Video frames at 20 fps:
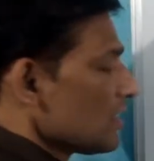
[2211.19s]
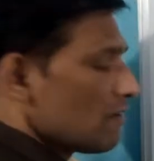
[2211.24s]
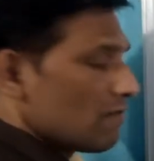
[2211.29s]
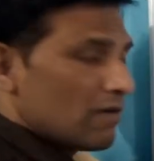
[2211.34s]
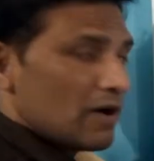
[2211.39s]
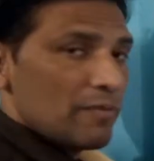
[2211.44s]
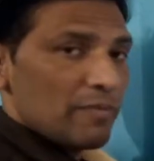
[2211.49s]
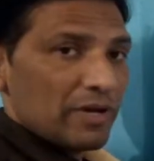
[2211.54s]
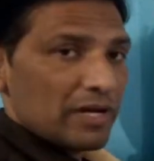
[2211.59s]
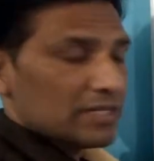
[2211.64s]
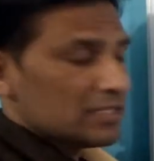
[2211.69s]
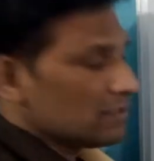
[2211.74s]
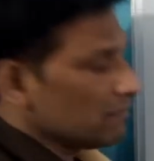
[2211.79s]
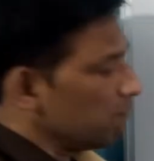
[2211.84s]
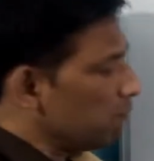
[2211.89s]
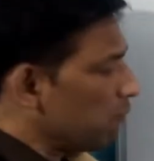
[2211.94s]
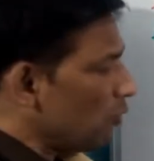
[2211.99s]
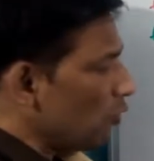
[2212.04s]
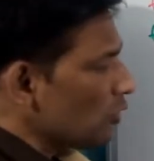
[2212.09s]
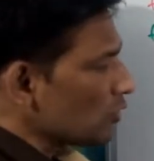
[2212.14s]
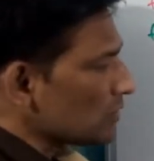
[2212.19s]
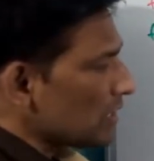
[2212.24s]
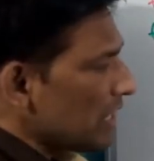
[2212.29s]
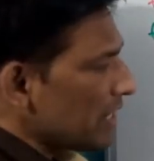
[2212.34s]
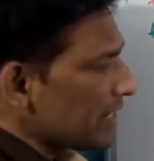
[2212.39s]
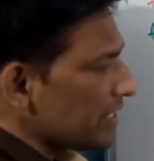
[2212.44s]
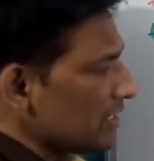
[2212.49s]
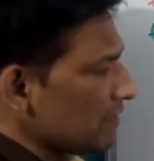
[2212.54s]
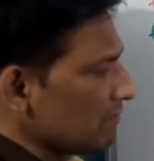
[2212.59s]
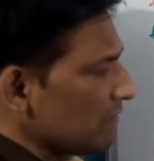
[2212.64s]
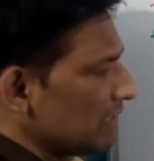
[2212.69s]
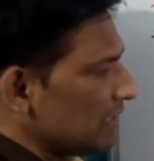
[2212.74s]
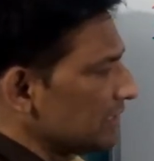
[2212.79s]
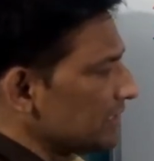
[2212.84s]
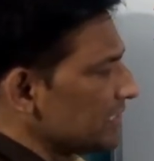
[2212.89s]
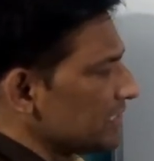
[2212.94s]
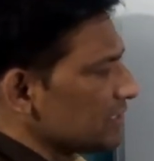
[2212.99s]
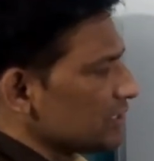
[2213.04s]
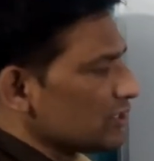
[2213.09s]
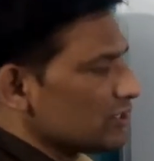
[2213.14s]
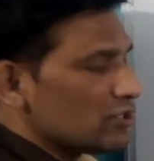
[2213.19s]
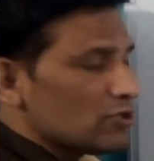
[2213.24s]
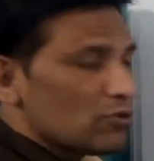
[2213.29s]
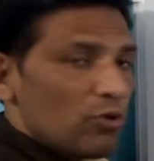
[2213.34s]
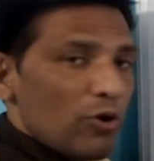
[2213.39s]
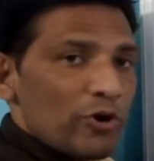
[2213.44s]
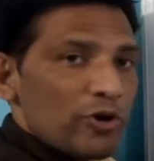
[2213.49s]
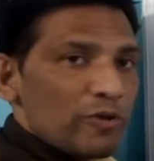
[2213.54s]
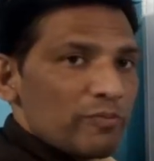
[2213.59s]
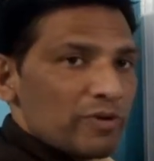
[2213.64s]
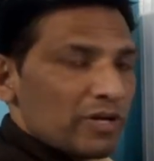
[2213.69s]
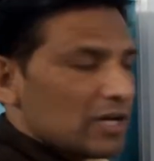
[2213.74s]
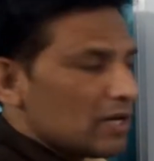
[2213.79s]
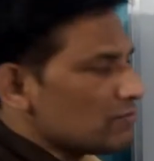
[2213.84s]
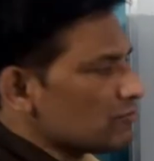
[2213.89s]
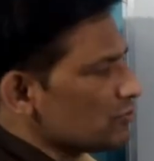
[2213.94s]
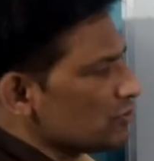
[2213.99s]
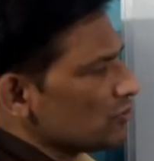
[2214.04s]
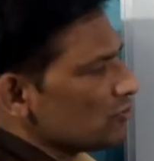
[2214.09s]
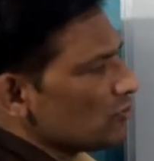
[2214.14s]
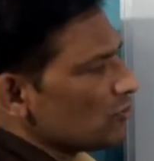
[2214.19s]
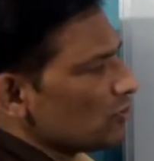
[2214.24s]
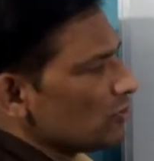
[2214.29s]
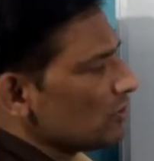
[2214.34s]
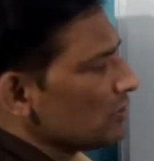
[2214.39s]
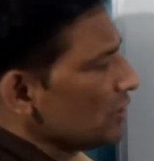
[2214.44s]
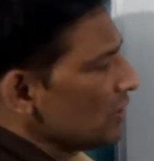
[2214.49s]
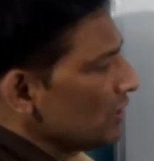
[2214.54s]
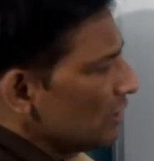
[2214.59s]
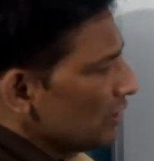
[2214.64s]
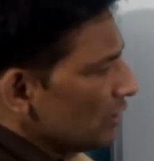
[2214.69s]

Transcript: Why? Because if both are equal, then this is going to become 0.